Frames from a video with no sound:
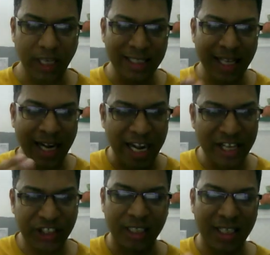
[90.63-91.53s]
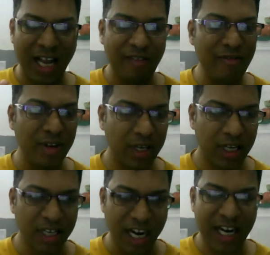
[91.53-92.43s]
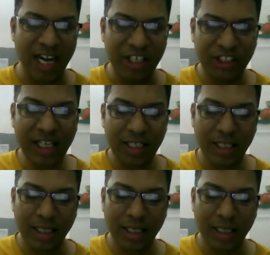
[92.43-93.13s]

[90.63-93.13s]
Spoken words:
and their edition that I have currently edition